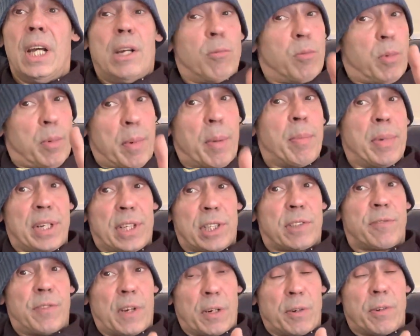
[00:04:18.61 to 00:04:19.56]
Remember this
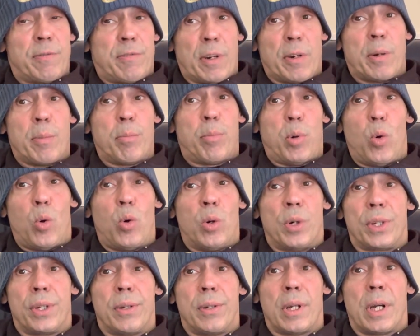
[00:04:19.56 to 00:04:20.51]
very, very
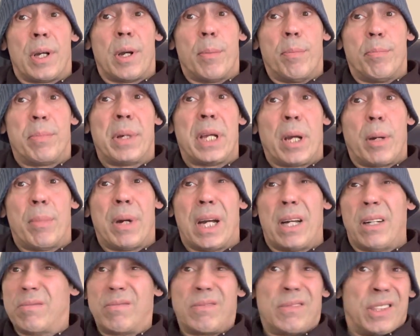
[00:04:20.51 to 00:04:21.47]
important um, bit
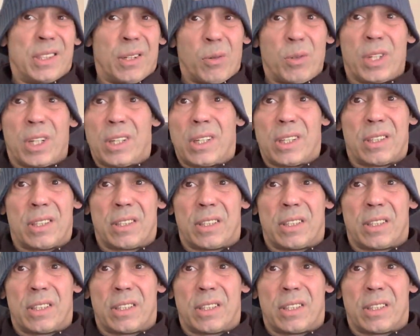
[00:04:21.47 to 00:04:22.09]
about, you know, the,